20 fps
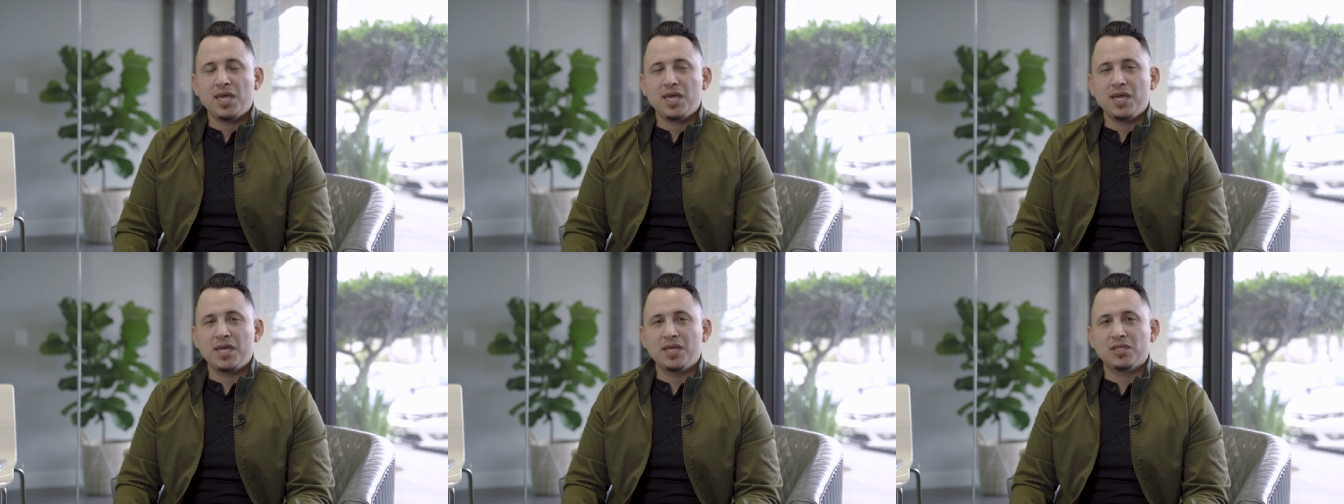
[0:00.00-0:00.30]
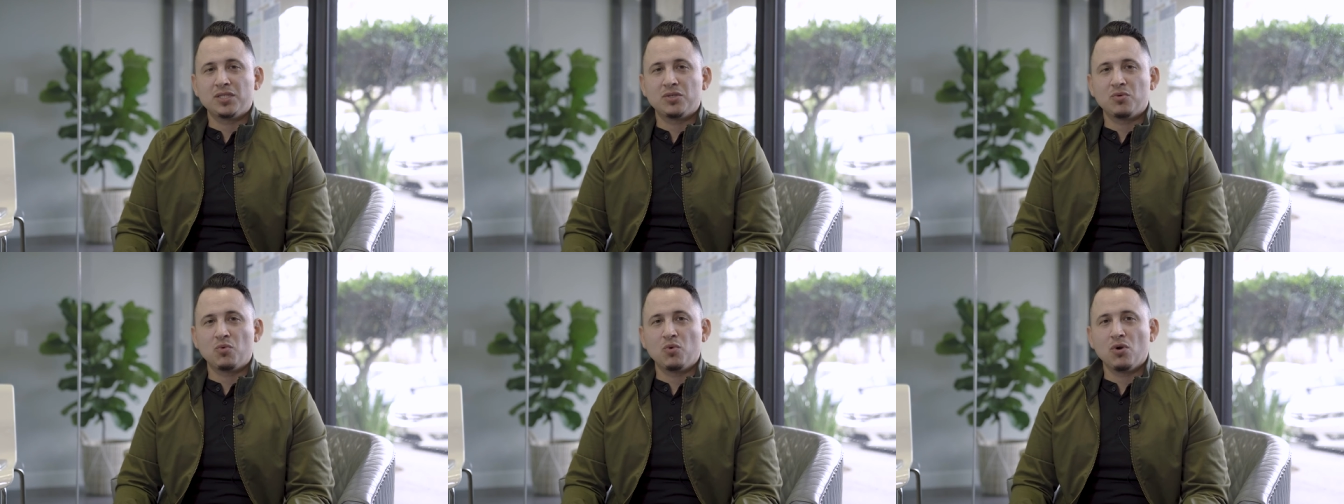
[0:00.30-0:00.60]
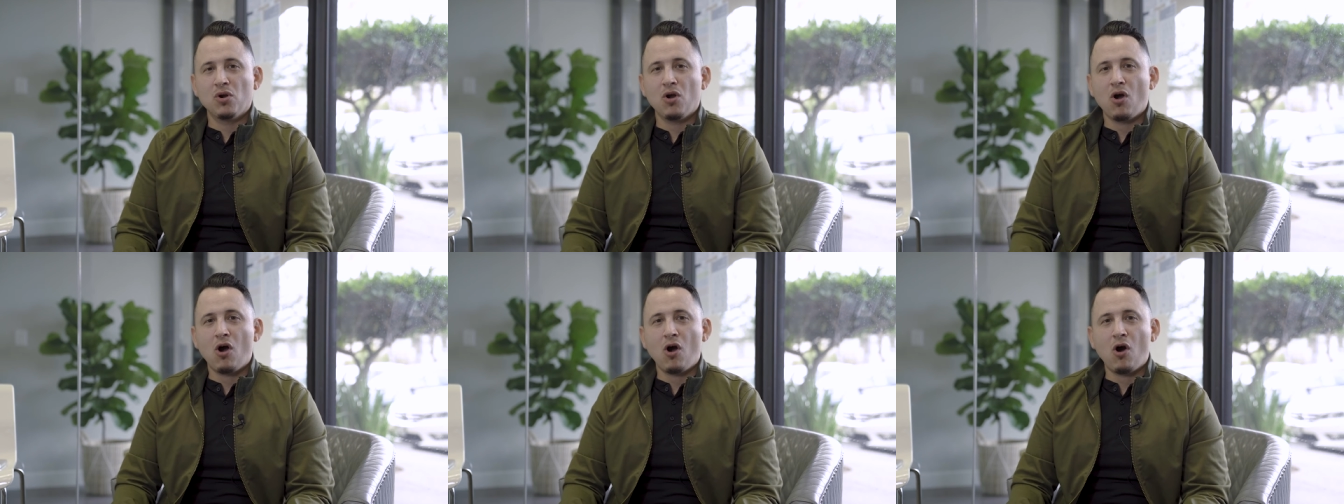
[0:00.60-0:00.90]
is
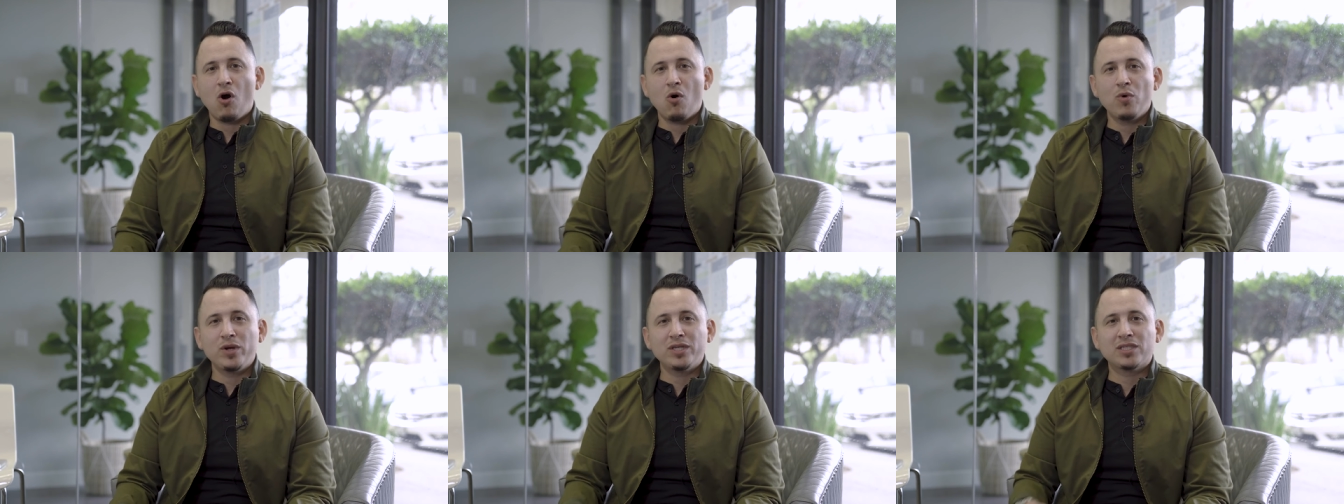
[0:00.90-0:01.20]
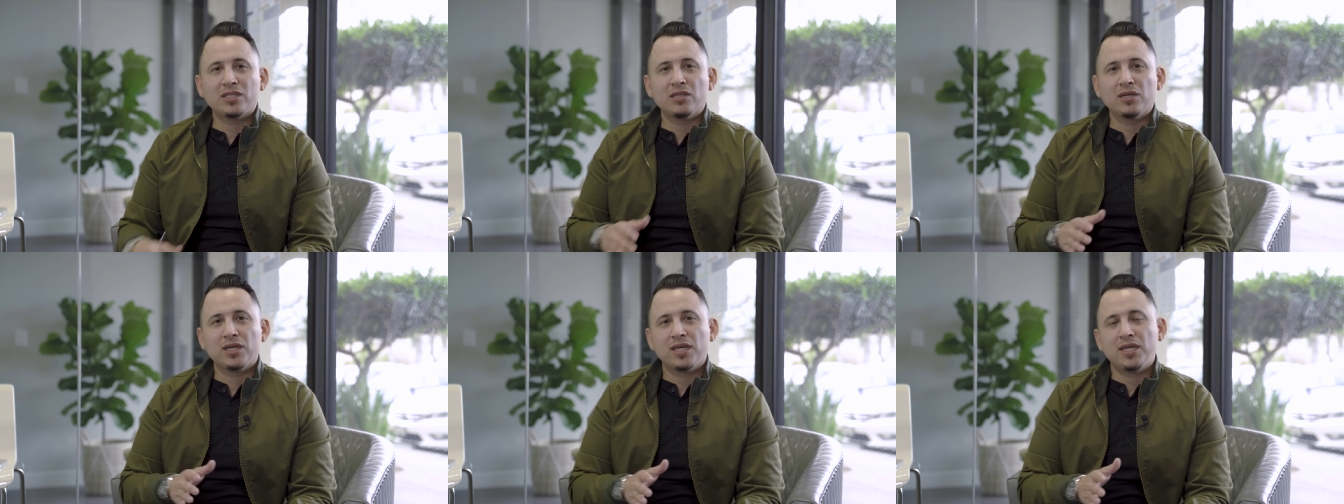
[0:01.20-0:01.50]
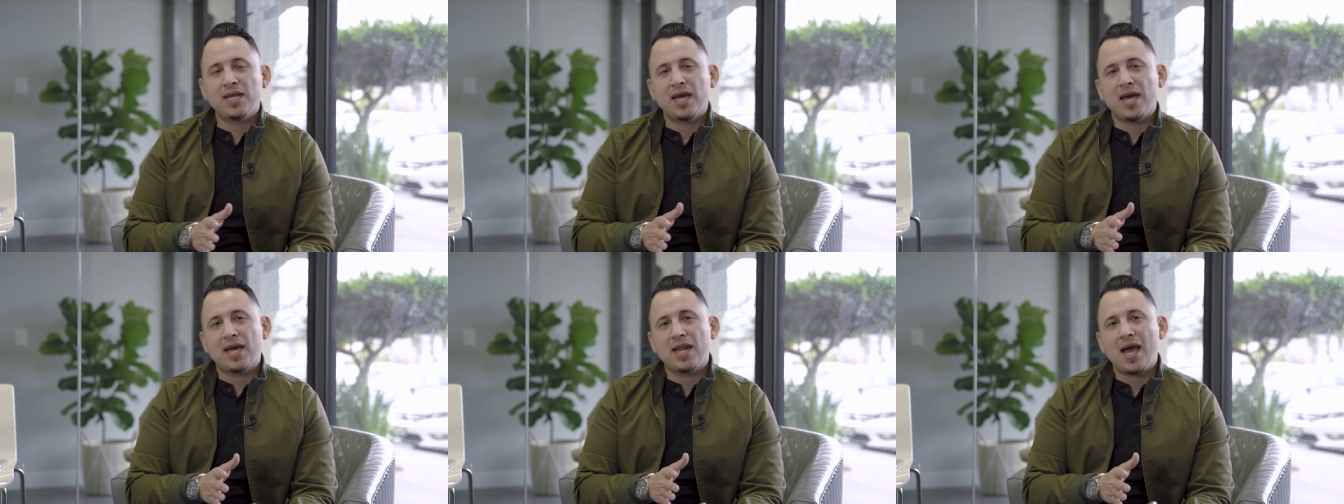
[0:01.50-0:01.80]
we're always
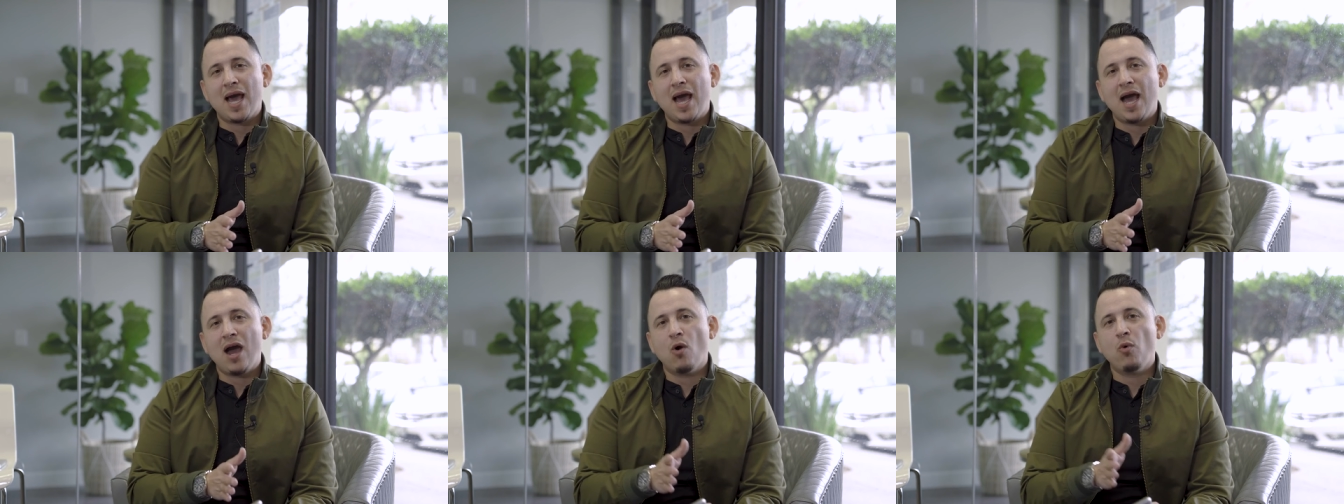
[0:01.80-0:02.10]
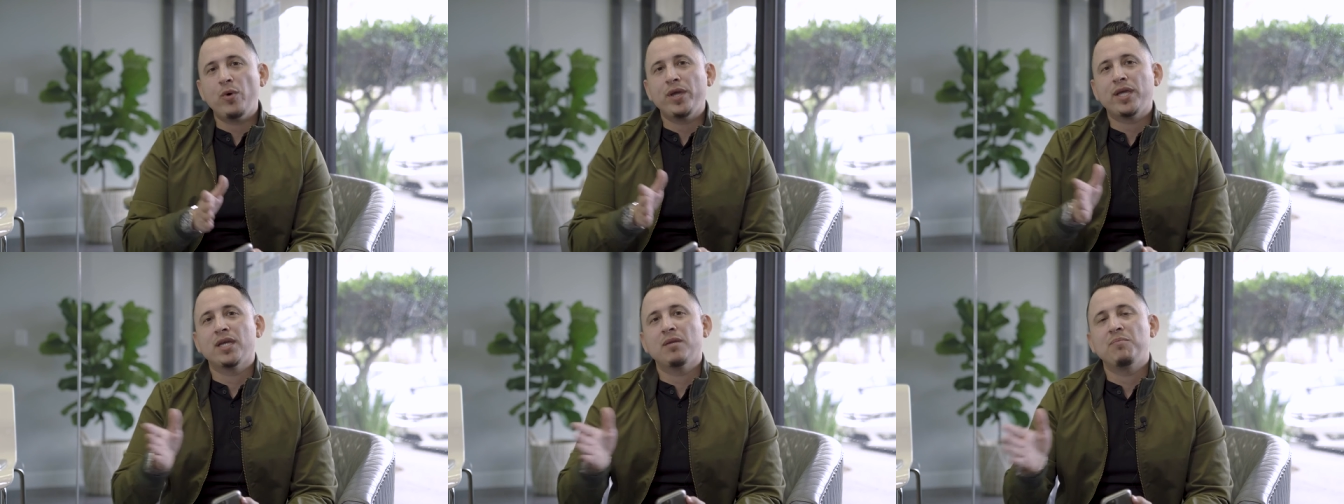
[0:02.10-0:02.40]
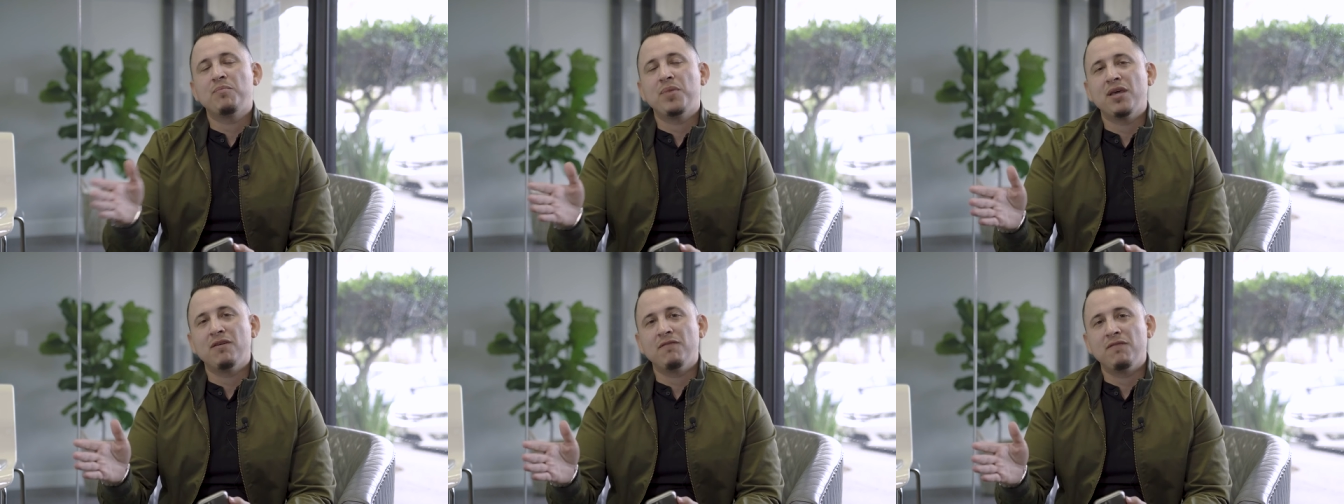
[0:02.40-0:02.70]
looking at how we
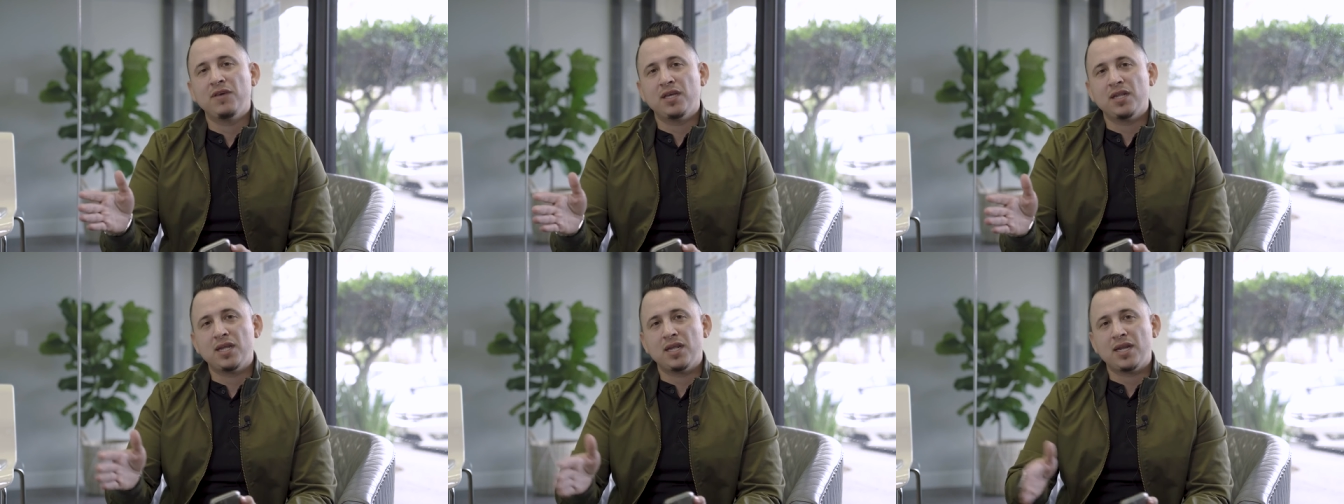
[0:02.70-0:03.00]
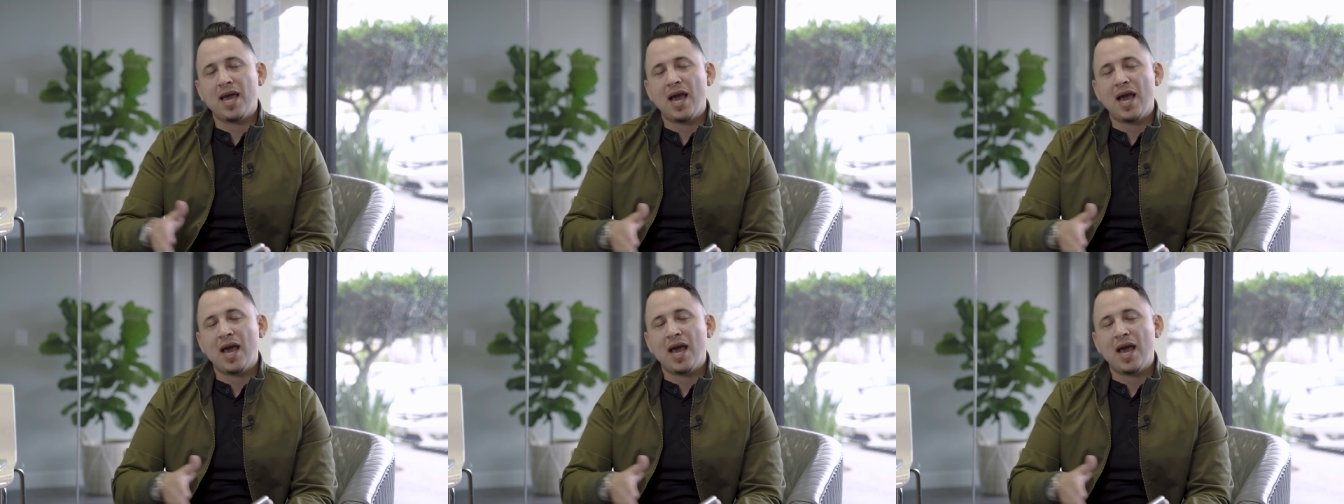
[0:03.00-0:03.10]
can pivot and